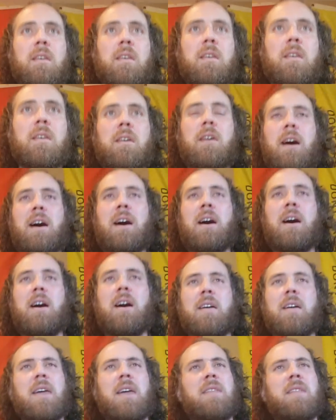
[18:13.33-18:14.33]

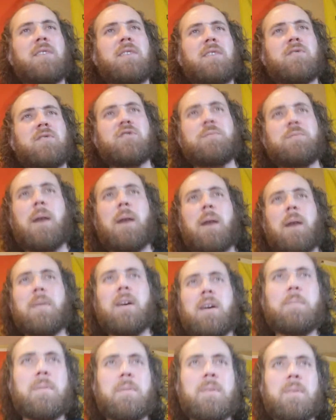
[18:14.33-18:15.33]
Again, this just popped up.
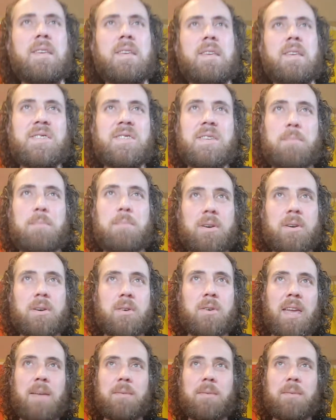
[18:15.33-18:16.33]
DC bill
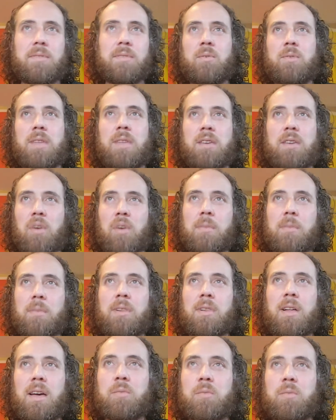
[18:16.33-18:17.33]
aims to
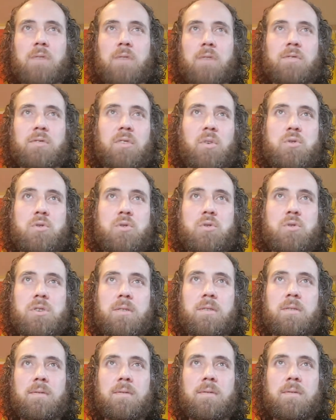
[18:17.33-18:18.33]
decriminalize prostitution.
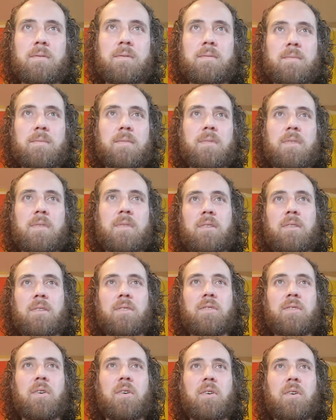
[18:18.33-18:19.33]

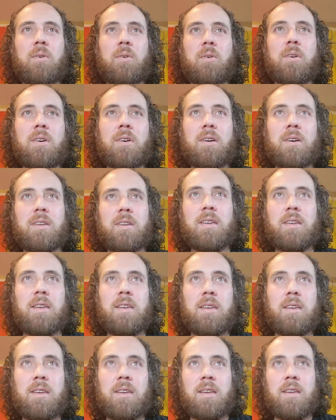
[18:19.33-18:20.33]
So
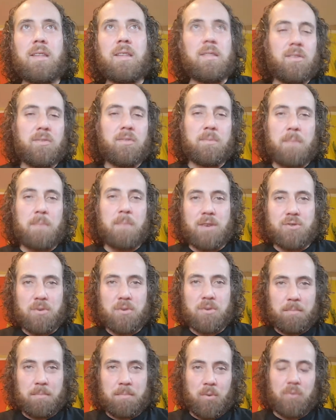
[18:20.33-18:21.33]
in these major
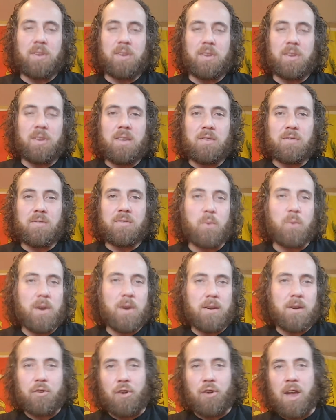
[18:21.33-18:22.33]
blue cities
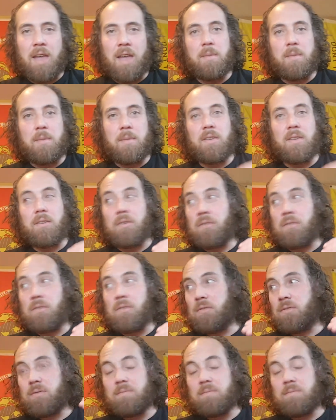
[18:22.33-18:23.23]
where crime is,